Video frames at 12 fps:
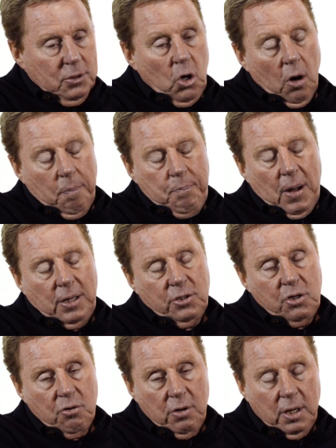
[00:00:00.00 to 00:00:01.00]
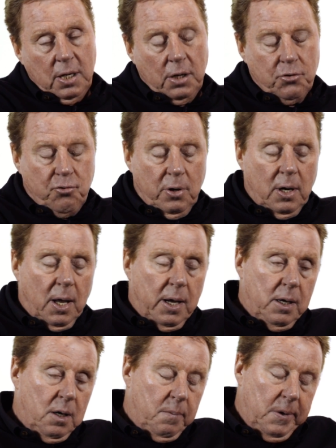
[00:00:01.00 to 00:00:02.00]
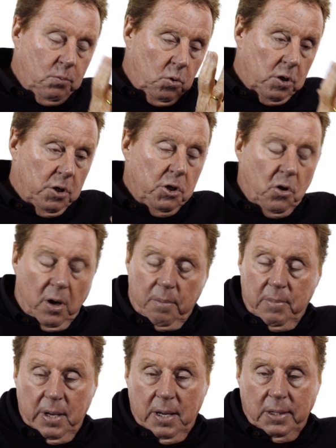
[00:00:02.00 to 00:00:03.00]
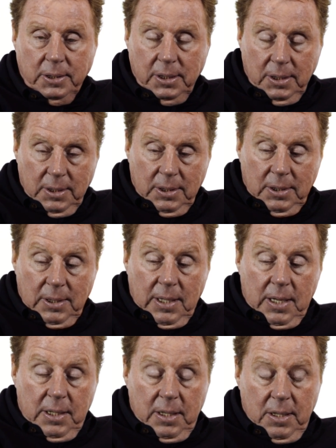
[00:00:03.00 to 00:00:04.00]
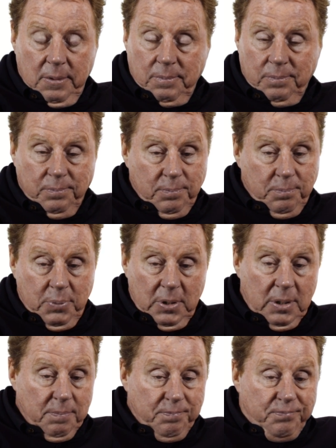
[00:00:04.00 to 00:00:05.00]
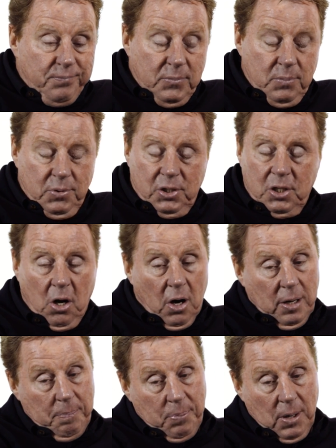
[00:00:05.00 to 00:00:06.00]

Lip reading: Got a puncher in a country lane. I mean, what a nightmare. But started